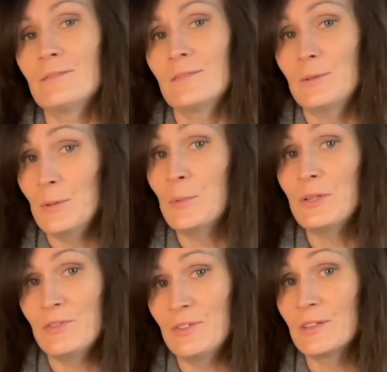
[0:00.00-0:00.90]
about what
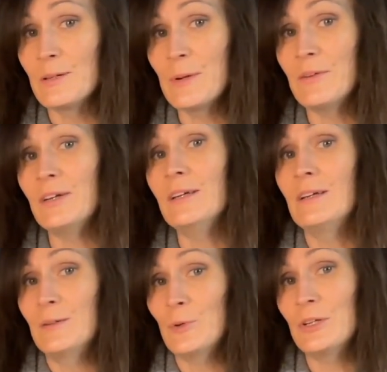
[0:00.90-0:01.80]
you're feeling about it
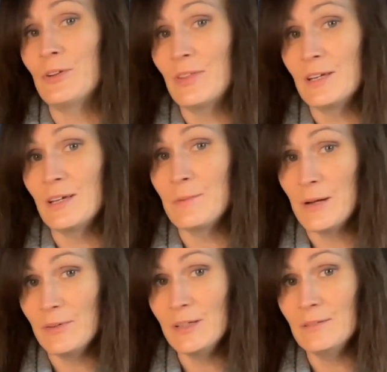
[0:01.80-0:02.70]
and what you're thinking
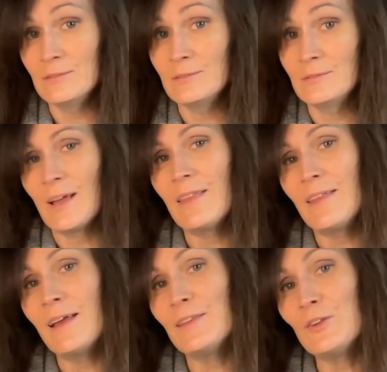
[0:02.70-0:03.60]
about it, and
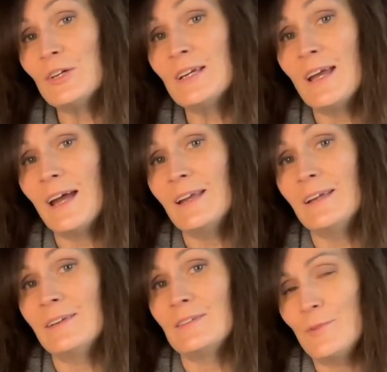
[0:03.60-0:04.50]
then looking at
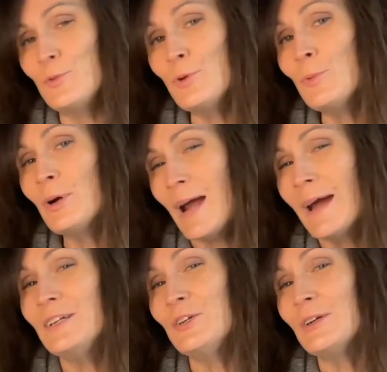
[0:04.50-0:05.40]
it through a more
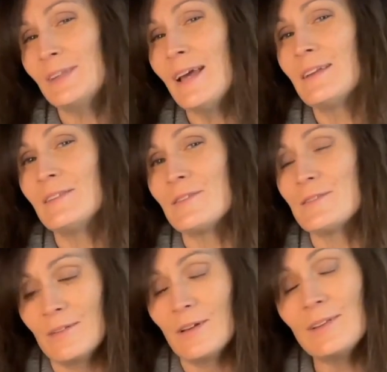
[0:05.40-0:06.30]
accurate lens,
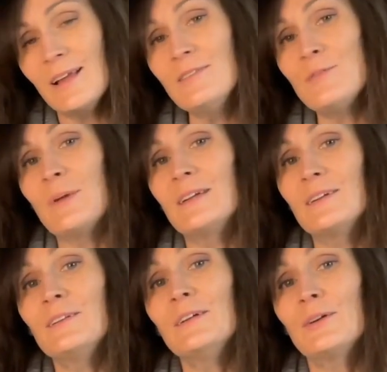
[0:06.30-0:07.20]
a lens made
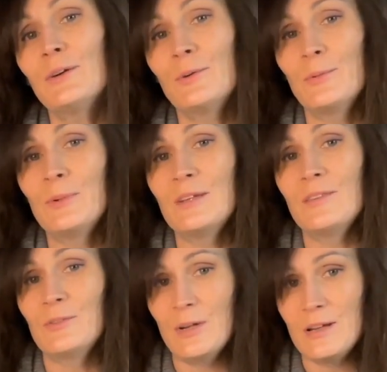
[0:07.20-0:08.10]
clearer
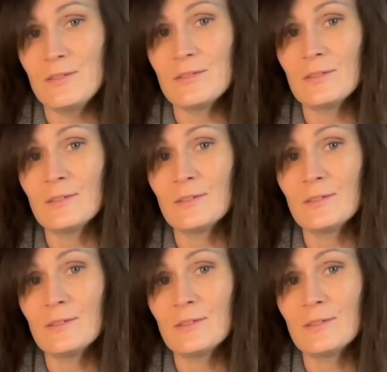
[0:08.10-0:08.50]
with grace.